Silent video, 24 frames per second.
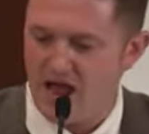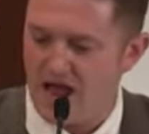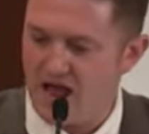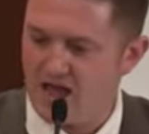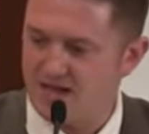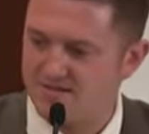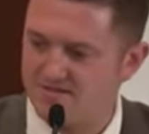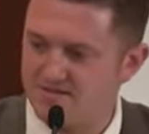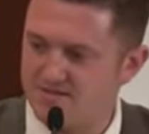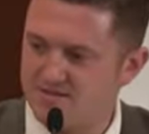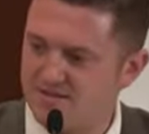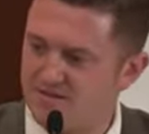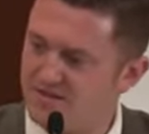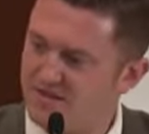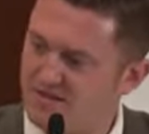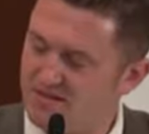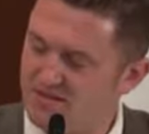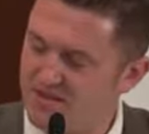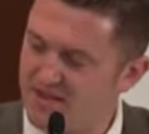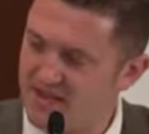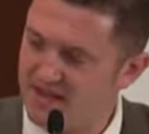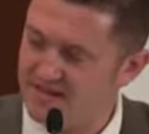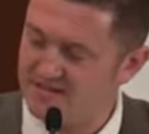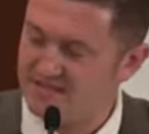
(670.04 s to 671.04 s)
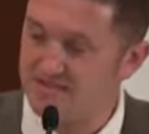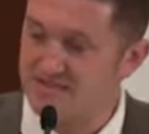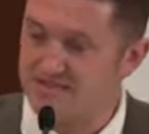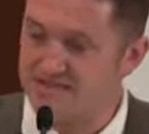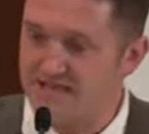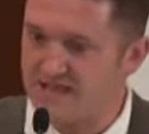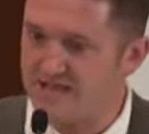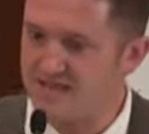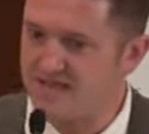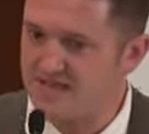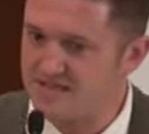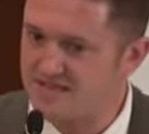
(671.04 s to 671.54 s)
And it's
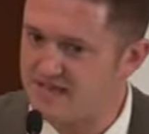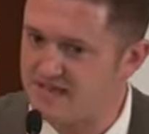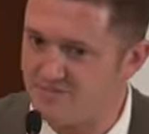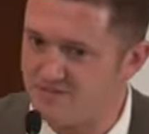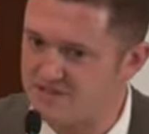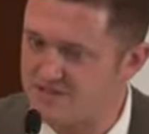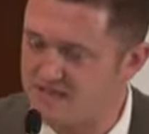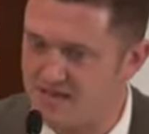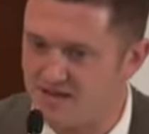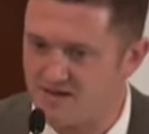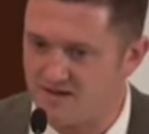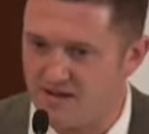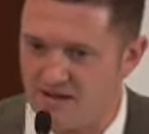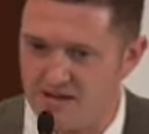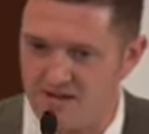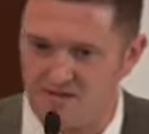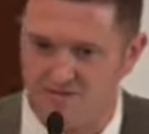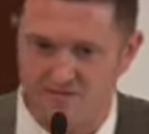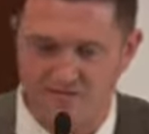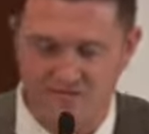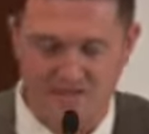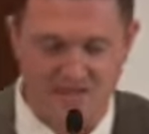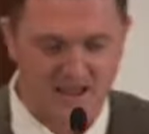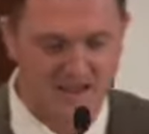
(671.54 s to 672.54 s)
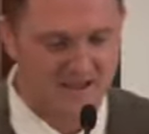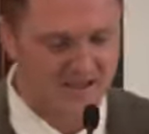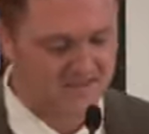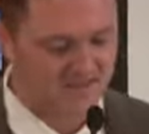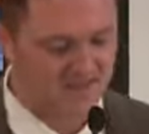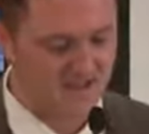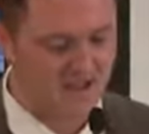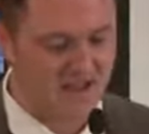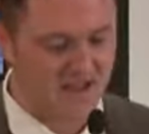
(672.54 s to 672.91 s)
exactly the same as hearing that.